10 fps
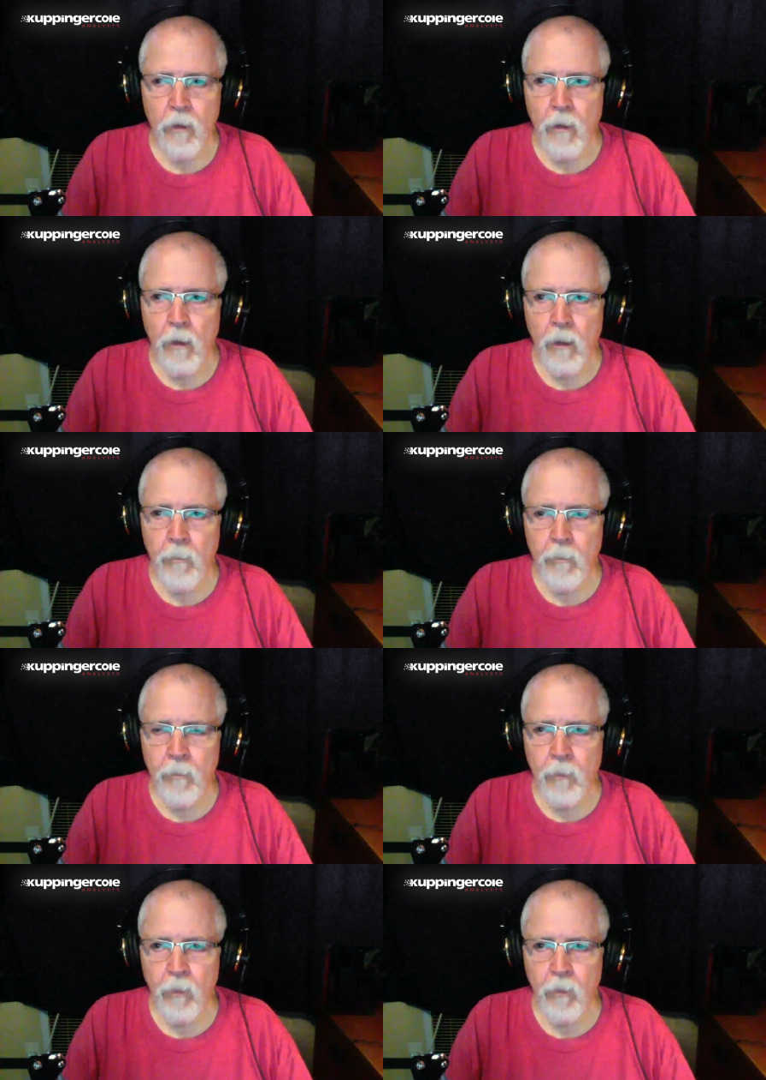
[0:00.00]
um,
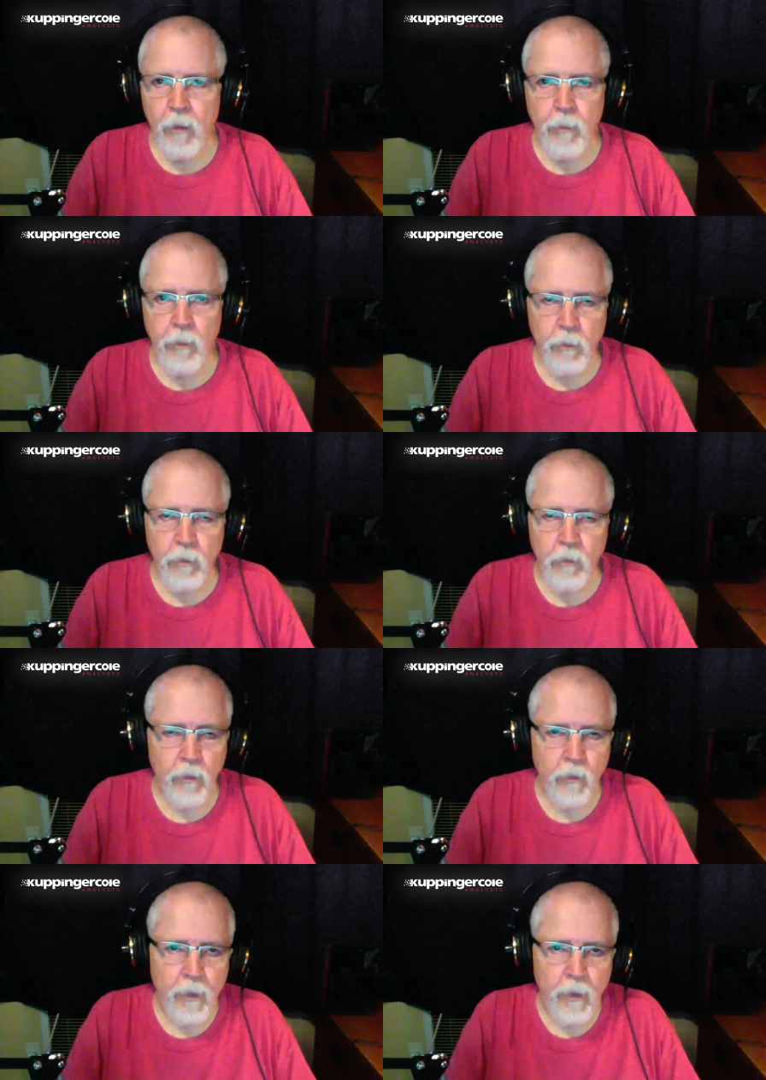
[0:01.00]
or the
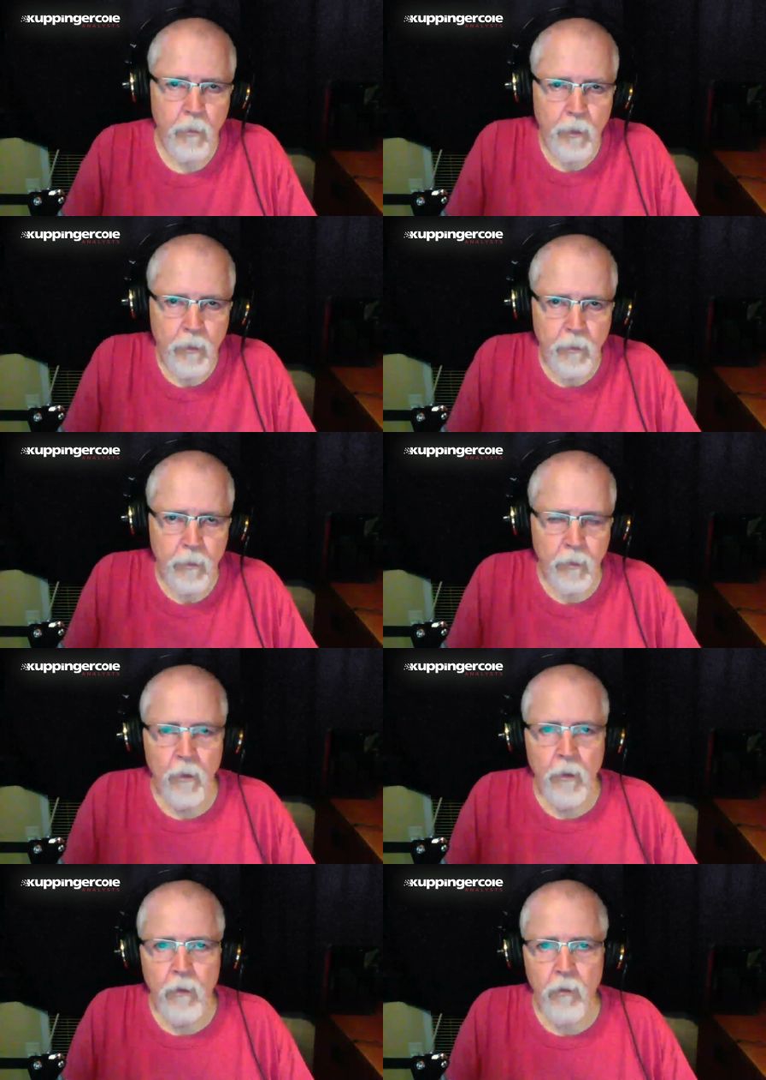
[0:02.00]
W3C or any one of the
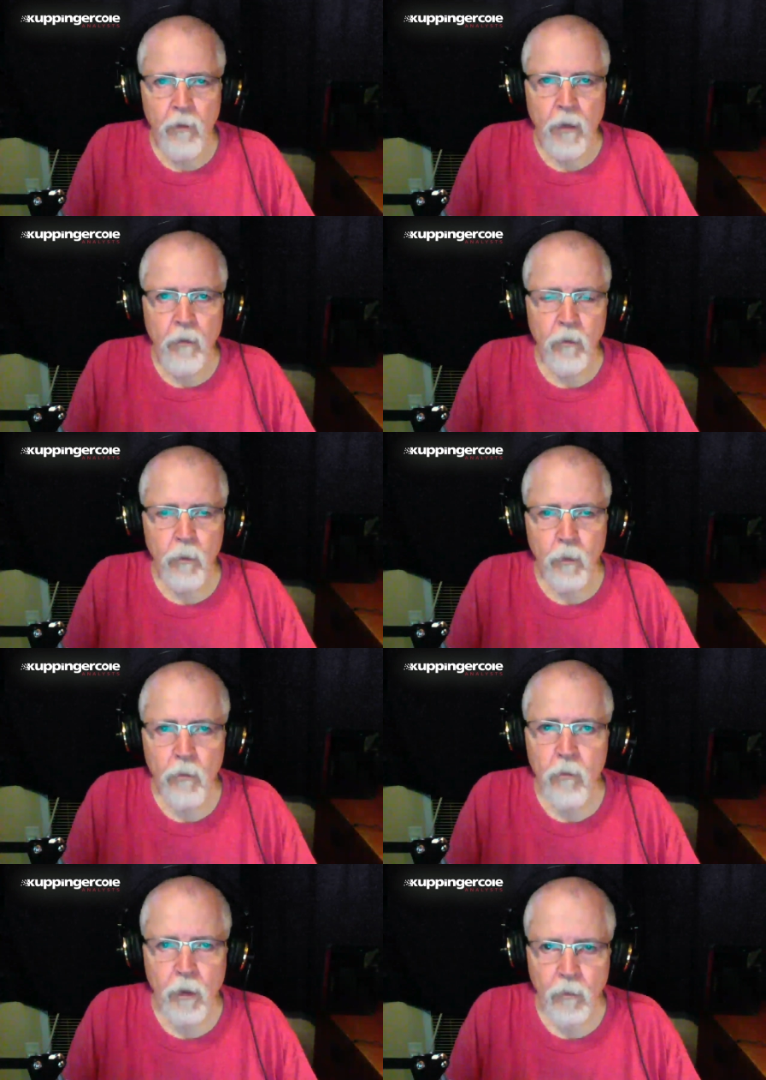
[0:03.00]
standards
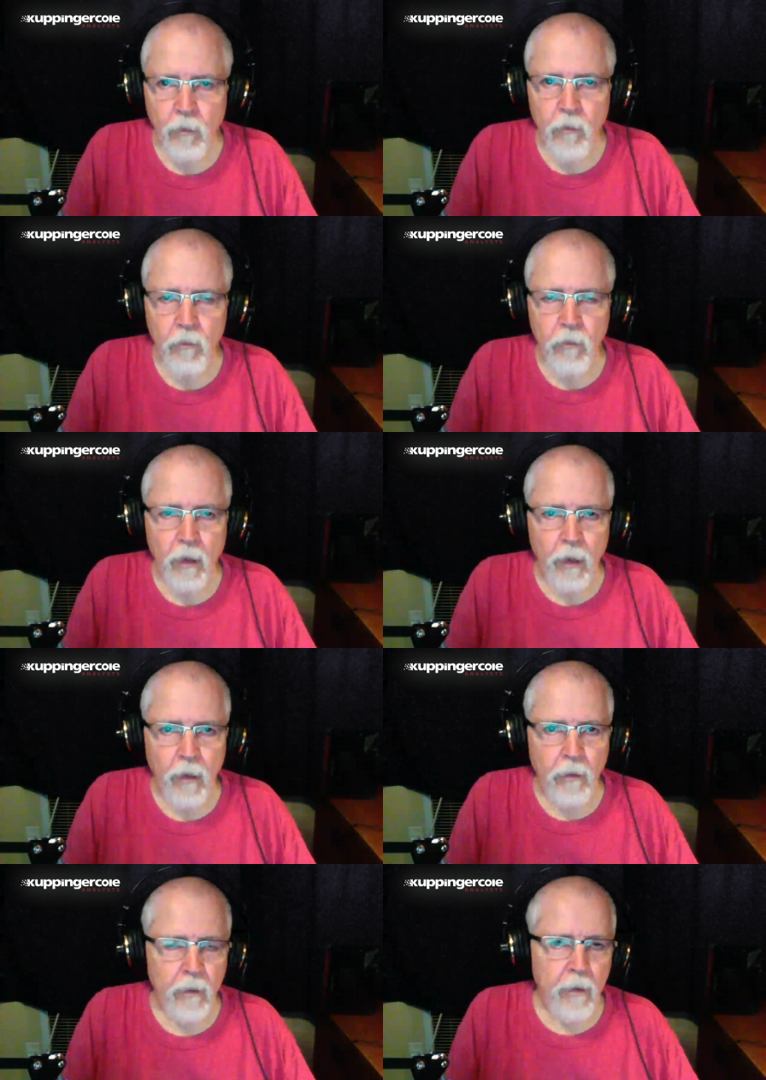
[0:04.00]
organizations
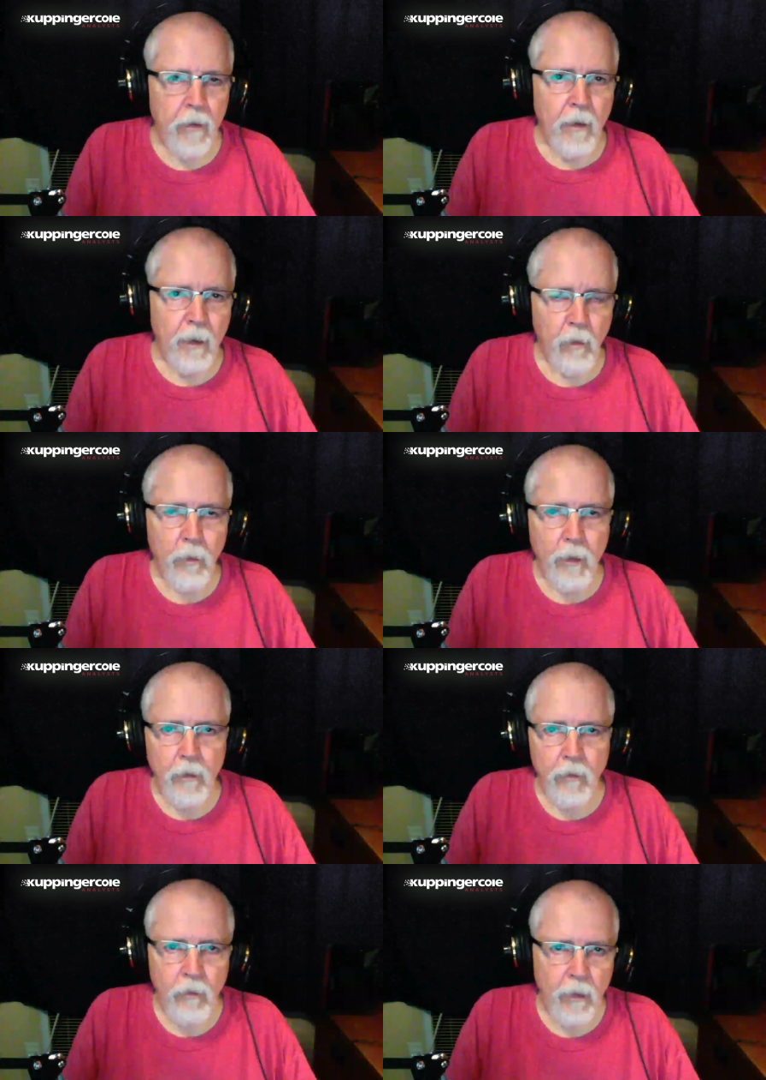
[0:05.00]
and and creating
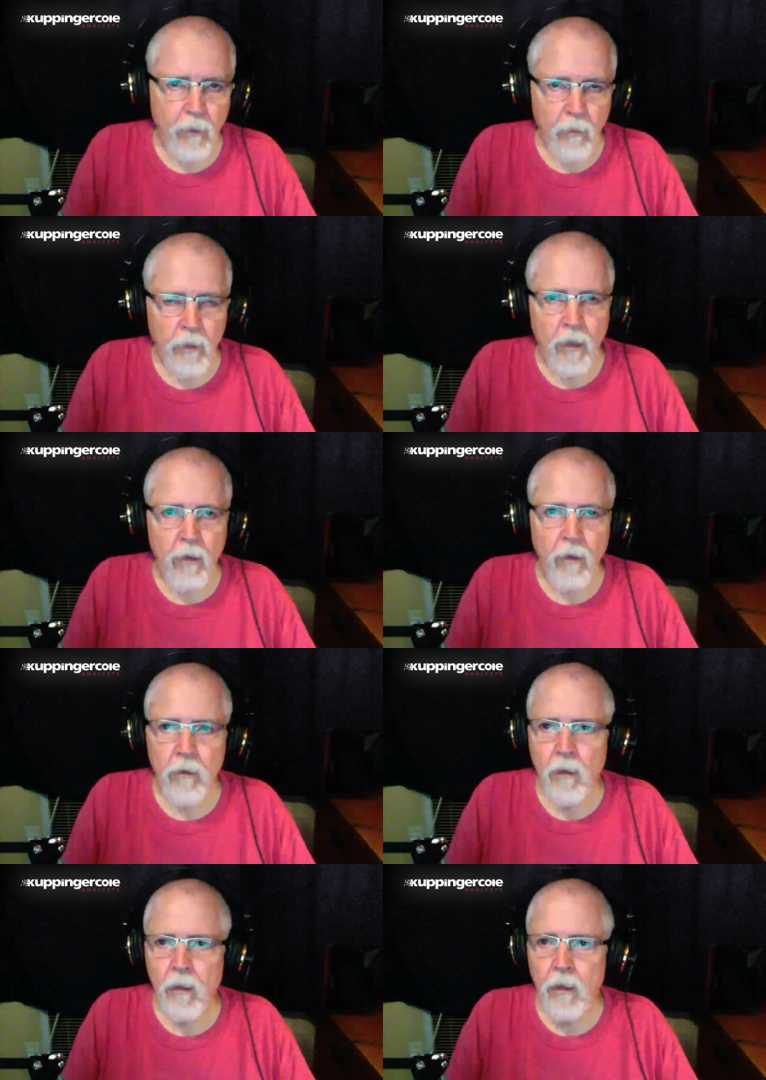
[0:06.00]
a standard
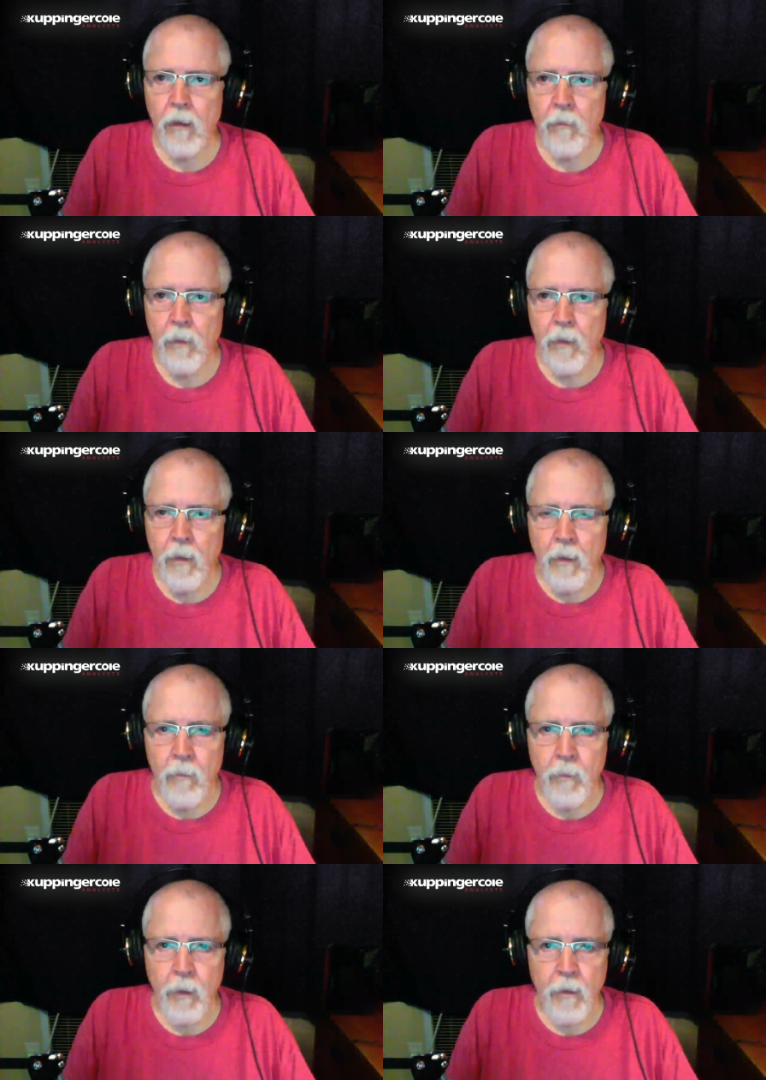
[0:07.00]
there. Uh,
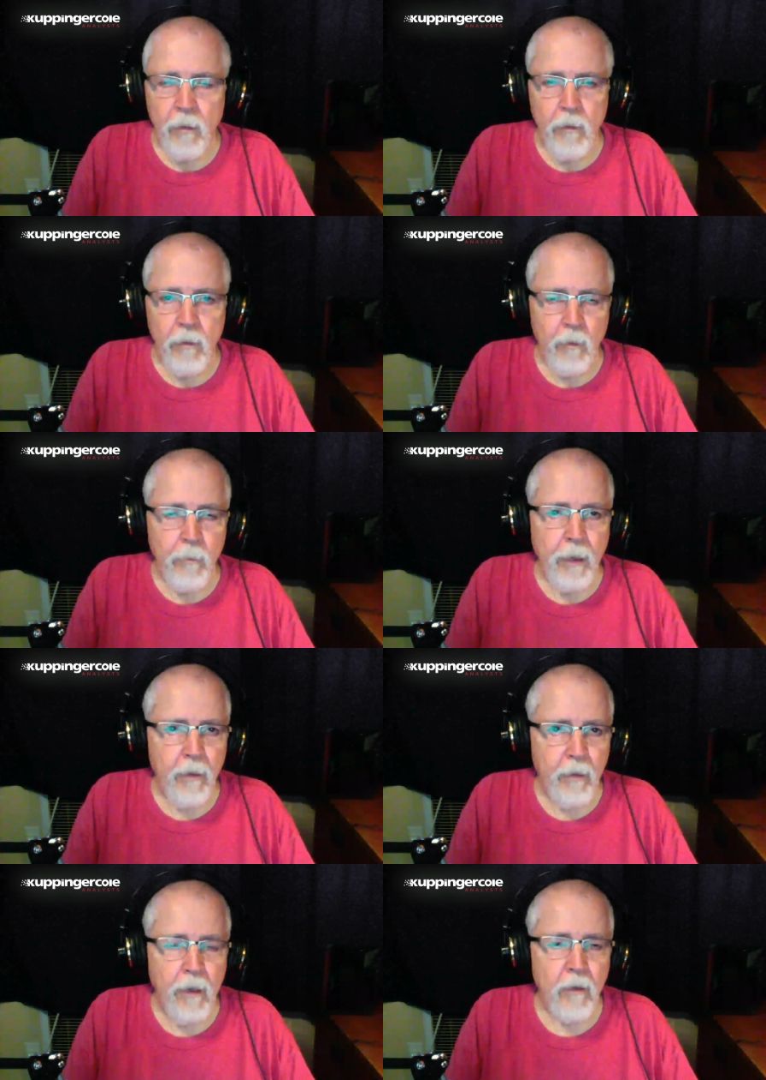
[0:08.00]
but the the main
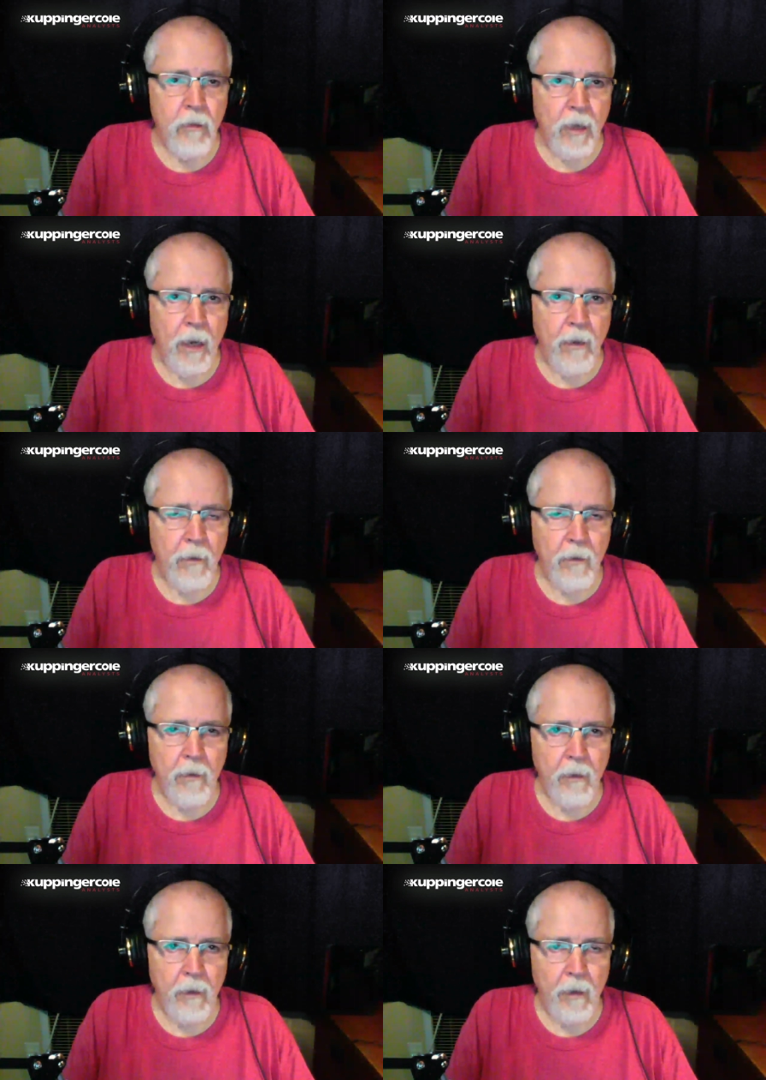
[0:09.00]
thing is that uh,